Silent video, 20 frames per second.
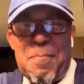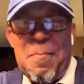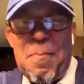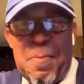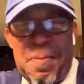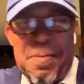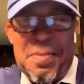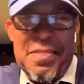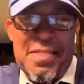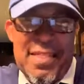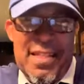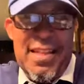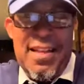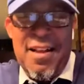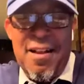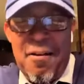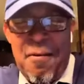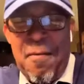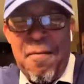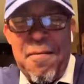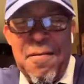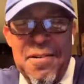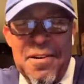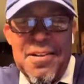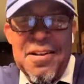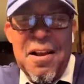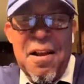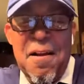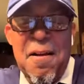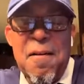So
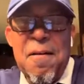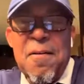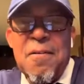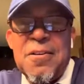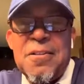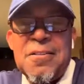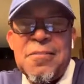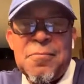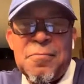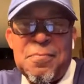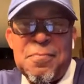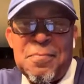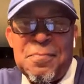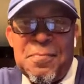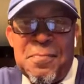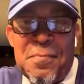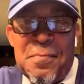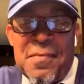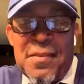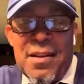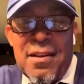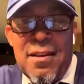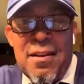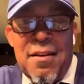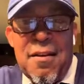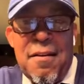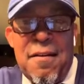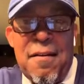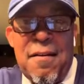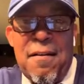I'm just saying, we would never buy
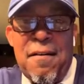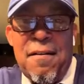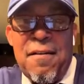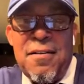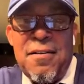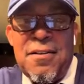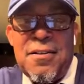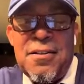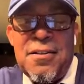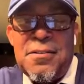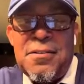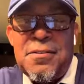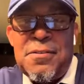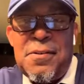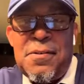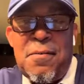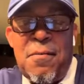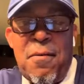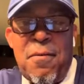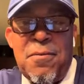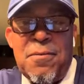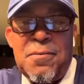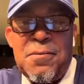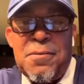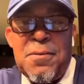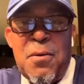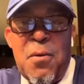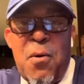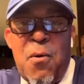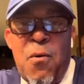a fragrance from
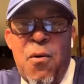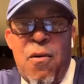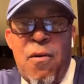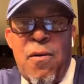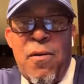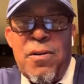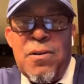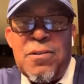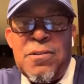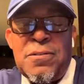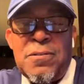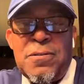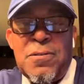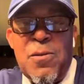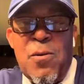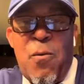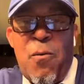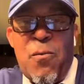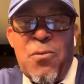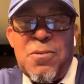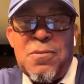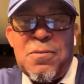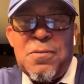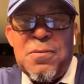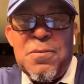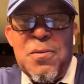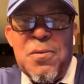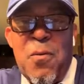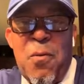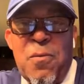Leonard at all, because he ain't
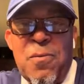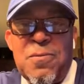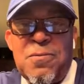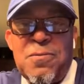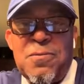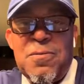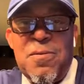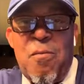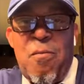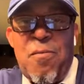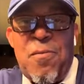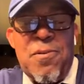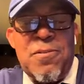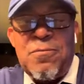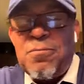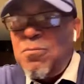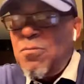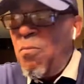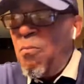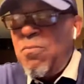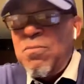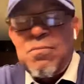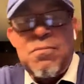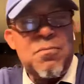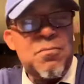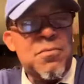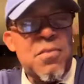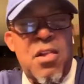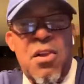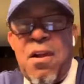selling the fragrance at all.
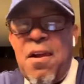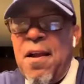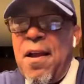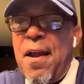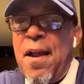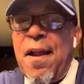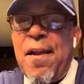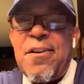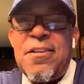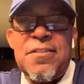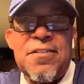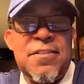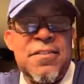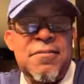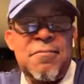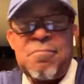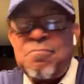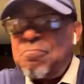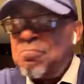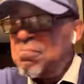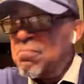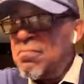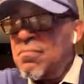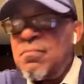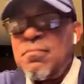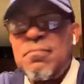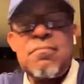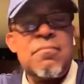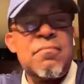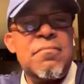He ain't letting us know nothing
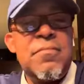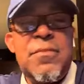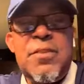about it.